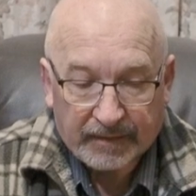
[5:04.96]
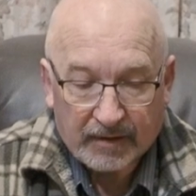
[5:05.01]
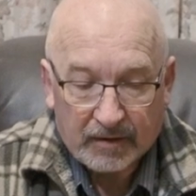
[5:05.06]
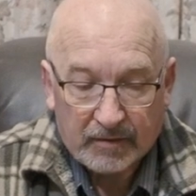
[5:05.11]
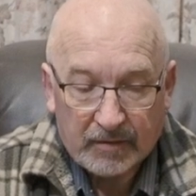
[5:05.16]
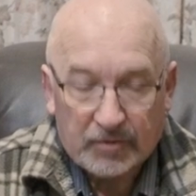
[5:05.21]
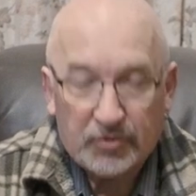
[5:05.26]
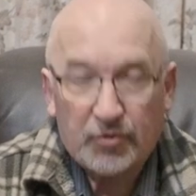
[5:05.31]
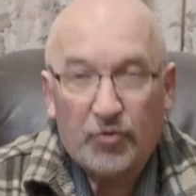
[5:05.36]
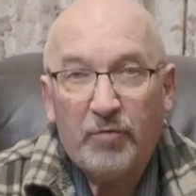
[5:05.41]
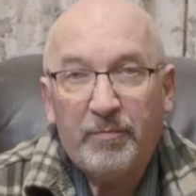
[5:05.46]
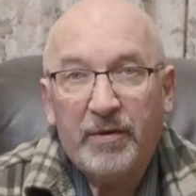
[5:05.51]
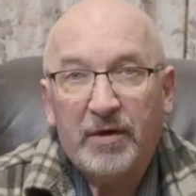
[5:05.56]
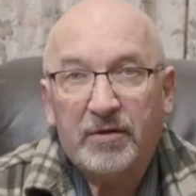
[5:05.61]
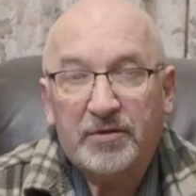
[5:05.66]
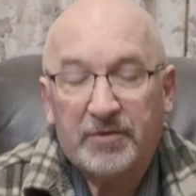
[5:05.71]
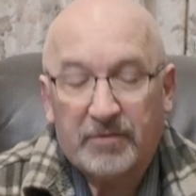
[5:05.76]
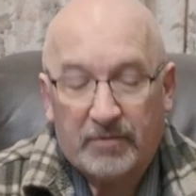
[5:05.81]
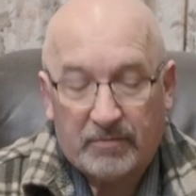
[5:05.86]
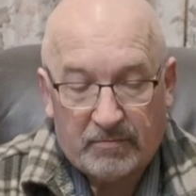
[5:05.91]
It's
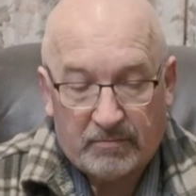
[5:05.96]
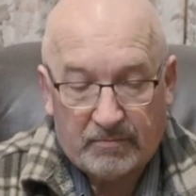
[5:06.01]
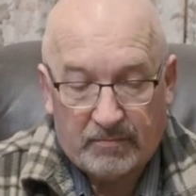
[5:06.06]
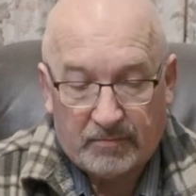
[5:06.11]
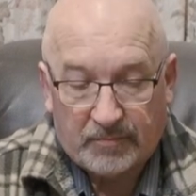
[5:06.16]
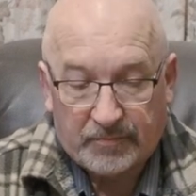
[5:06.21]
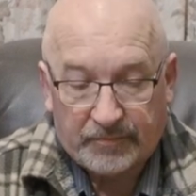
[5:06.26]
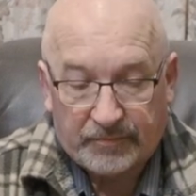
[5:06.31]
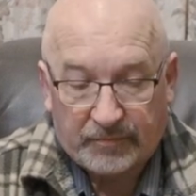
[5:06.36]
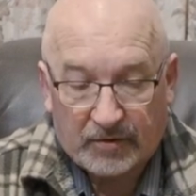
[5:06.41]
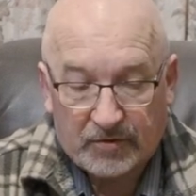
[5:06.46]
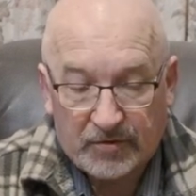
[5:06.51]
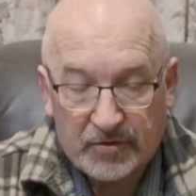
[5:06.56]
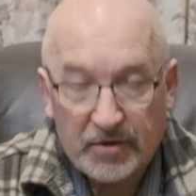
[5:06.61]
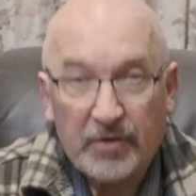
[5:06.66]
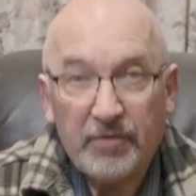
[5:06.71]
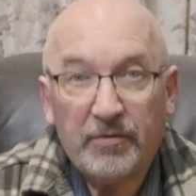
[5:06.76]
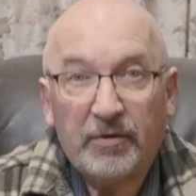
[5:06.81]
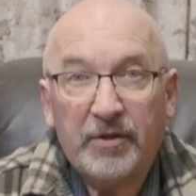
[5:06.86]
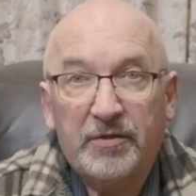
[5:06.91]
almost
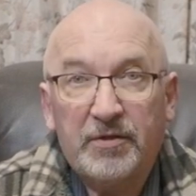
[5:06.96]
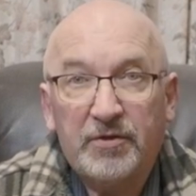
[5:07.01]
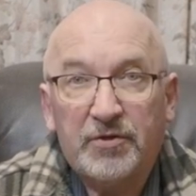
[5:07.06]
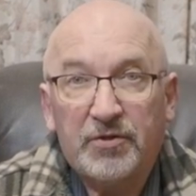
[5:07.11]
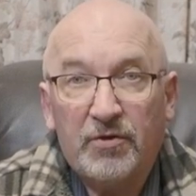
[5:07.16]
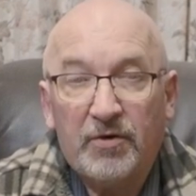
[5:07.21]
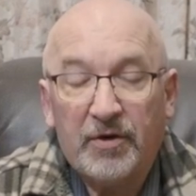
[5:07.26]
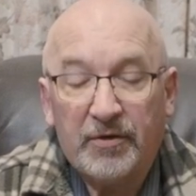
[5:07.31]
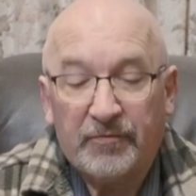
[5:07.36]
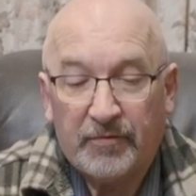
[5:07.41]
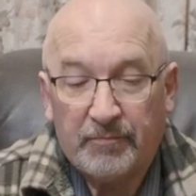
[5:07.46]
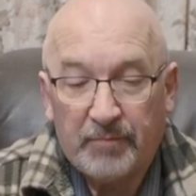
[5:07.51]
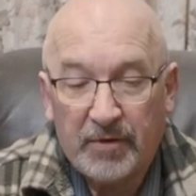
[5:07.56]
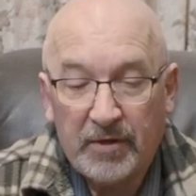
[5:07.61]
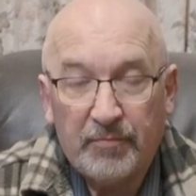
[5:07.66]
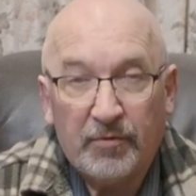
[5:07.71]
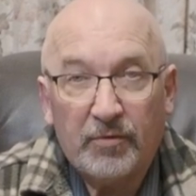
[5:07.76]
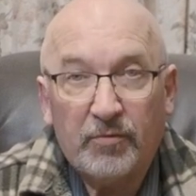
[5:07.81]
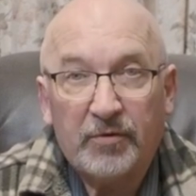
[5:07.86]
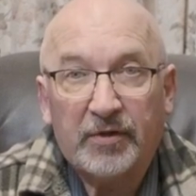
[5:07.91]
totally designed for
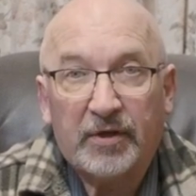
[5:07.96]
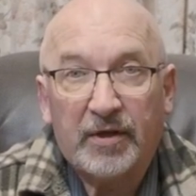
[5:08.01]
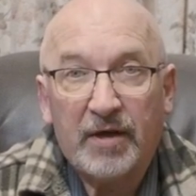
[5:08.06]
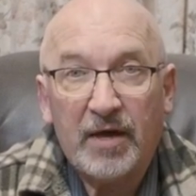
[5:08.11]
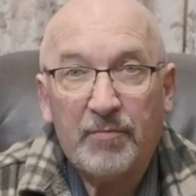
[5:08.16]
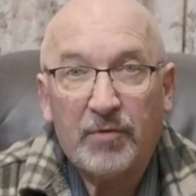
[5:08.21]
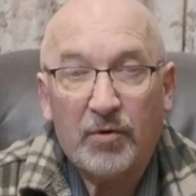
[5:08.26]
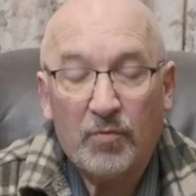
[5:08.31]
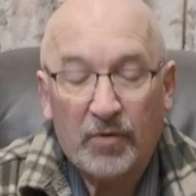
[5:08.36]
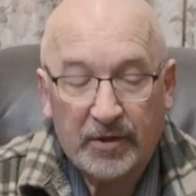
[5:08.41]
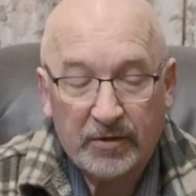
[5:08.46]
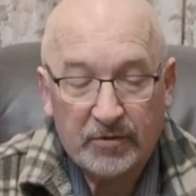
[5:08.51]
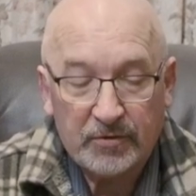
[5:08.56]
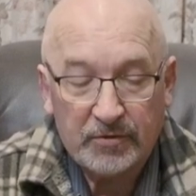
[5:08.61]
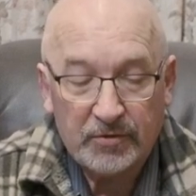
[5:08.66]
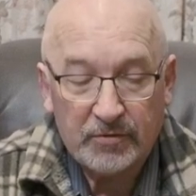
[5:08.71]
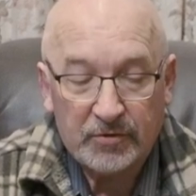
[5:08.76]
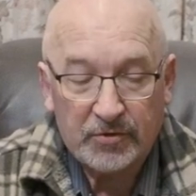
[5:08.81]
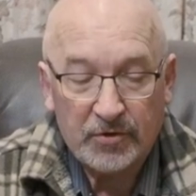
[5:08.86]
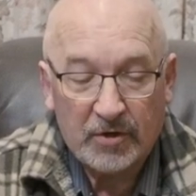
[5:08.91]
people with a camera wanting to
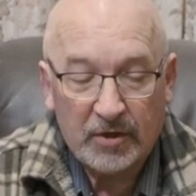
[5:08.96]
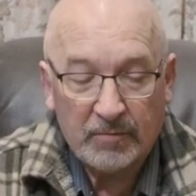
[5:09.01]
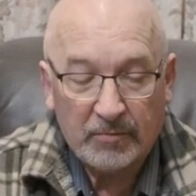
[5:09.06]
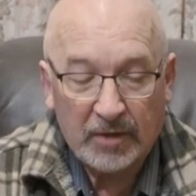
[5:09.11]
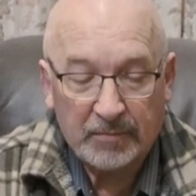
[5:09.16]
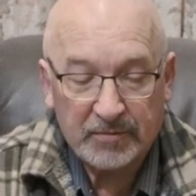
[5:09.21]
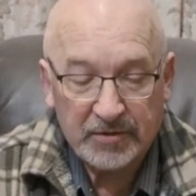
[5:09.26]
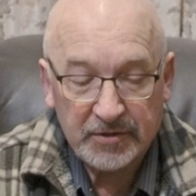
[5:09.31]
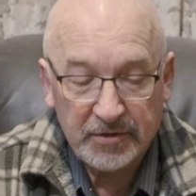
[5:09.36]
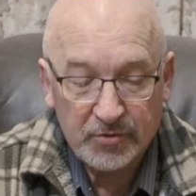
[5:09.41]
do time-lapse.